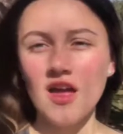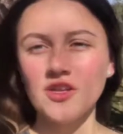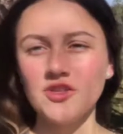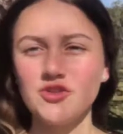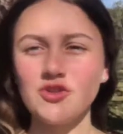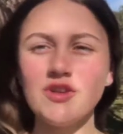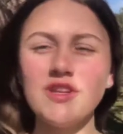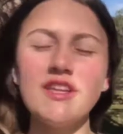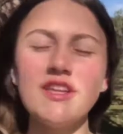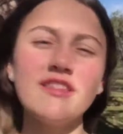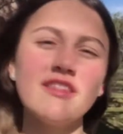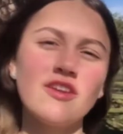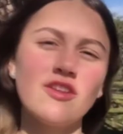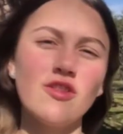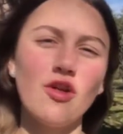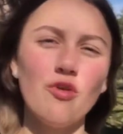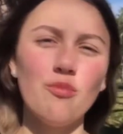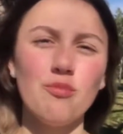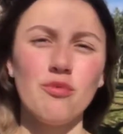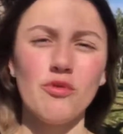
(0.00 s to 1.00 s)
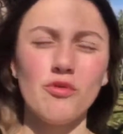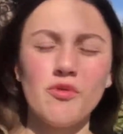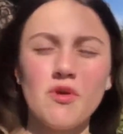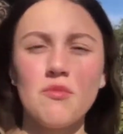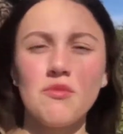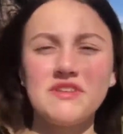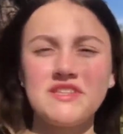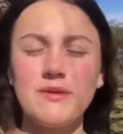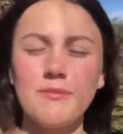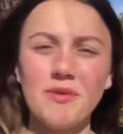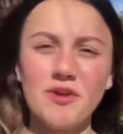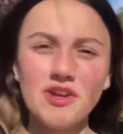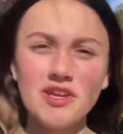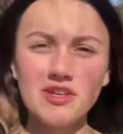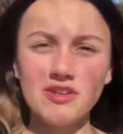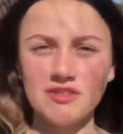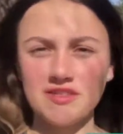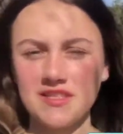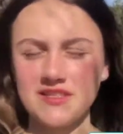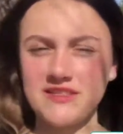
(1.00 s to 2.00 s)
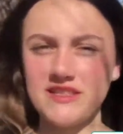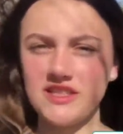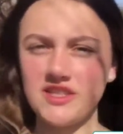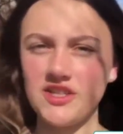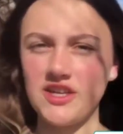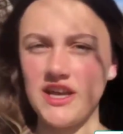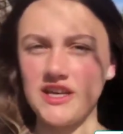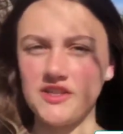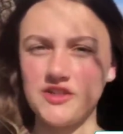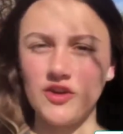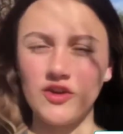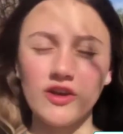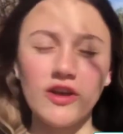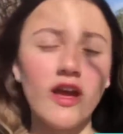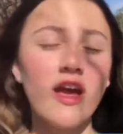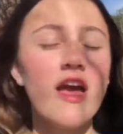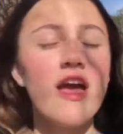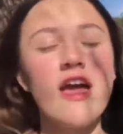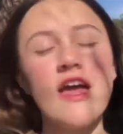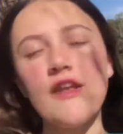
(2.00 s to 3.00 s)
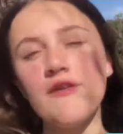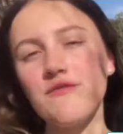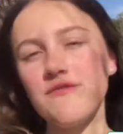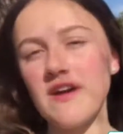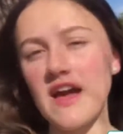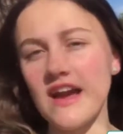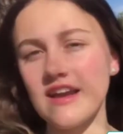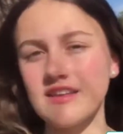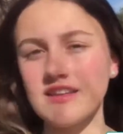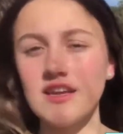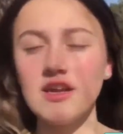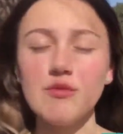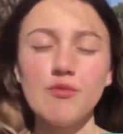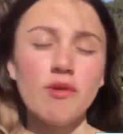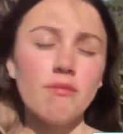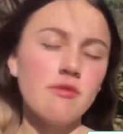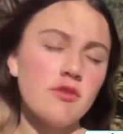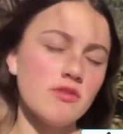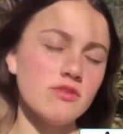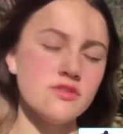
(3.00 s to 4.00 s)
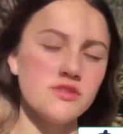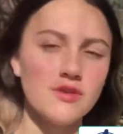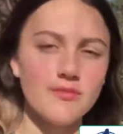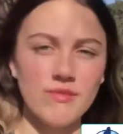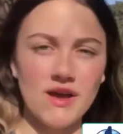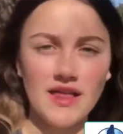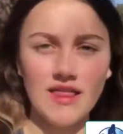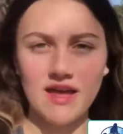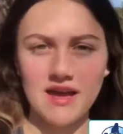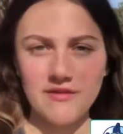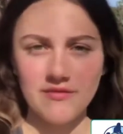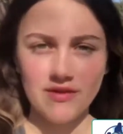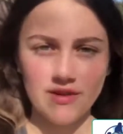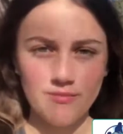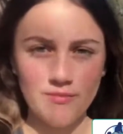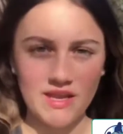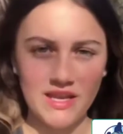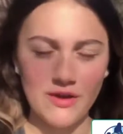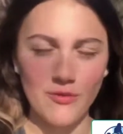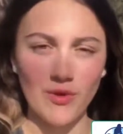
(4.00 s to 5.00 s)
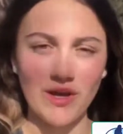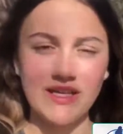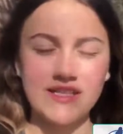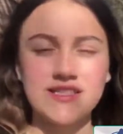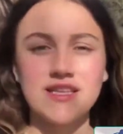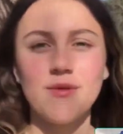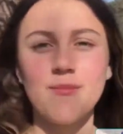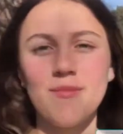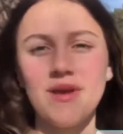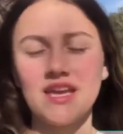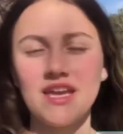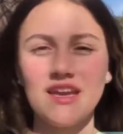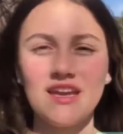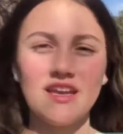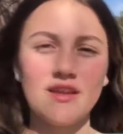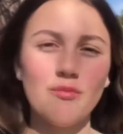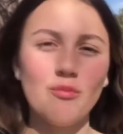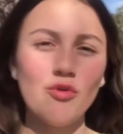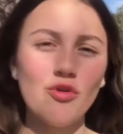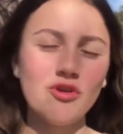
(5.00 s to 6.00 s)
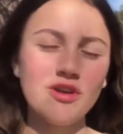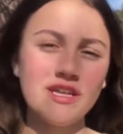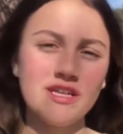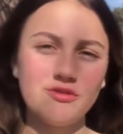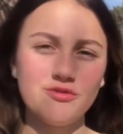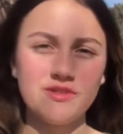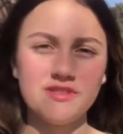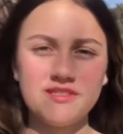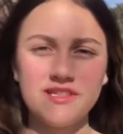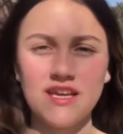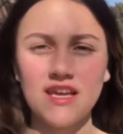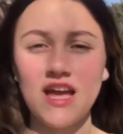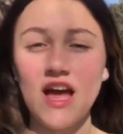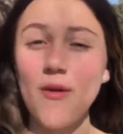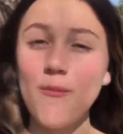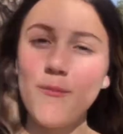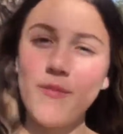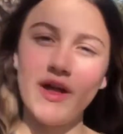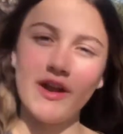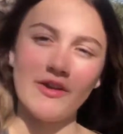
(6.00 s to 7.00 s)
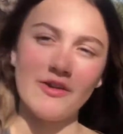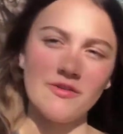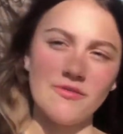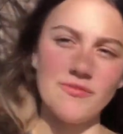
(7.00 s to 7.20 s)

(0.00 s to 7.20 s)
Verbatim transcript: Joining the GLOBE program was a very good decision I took. In fact, it revolutioned my life in many ways, making it more interesting and better.